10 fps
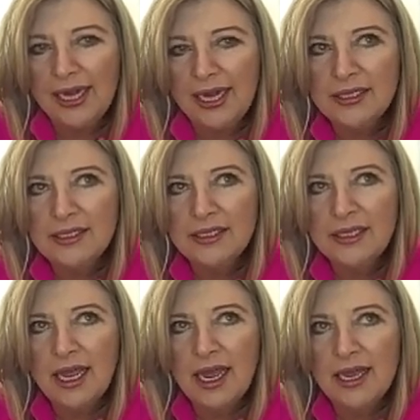and I
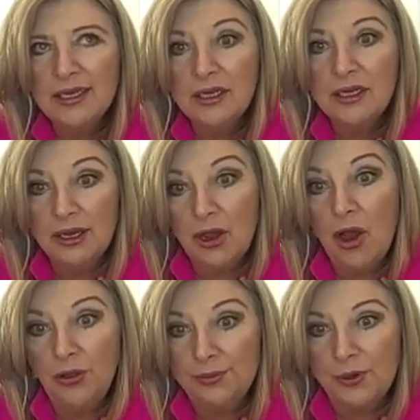said, I
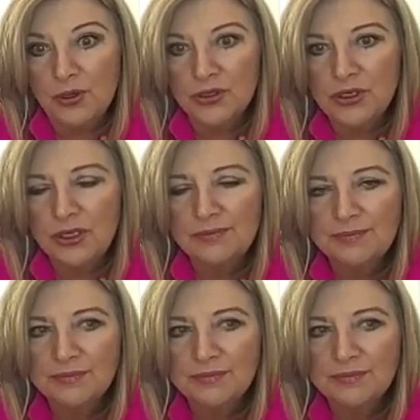called the person